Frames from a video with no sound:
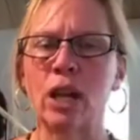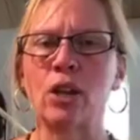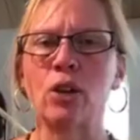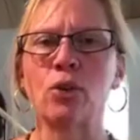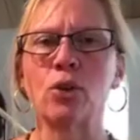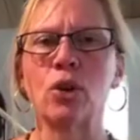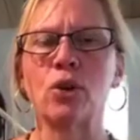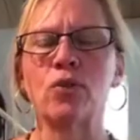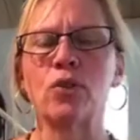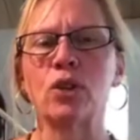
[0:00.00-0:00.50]
and I
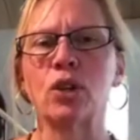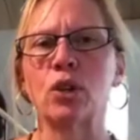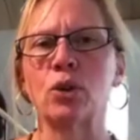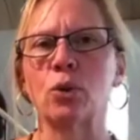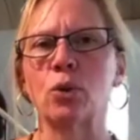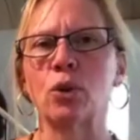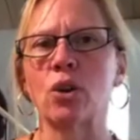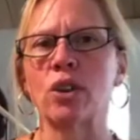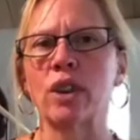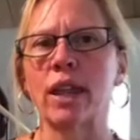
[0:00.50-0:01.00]
don't know if you
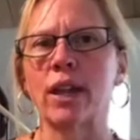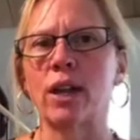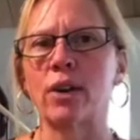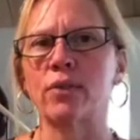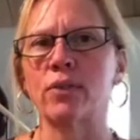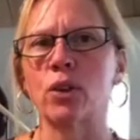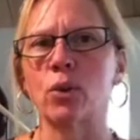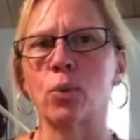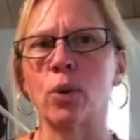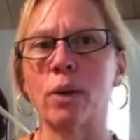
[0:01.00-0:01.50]
can order that
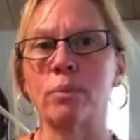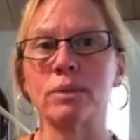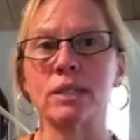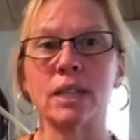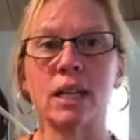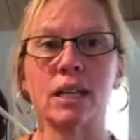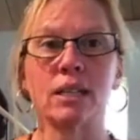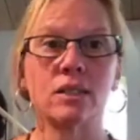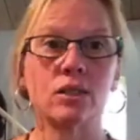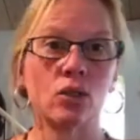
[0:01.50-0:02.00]
off their
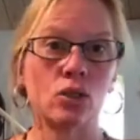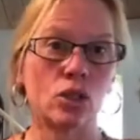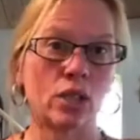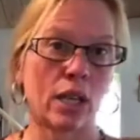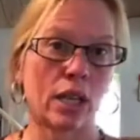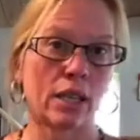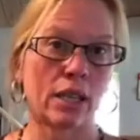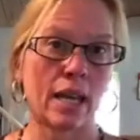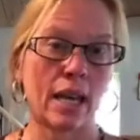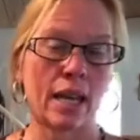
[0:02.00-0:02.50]
website, so
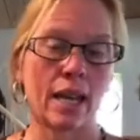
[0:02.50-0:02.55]
check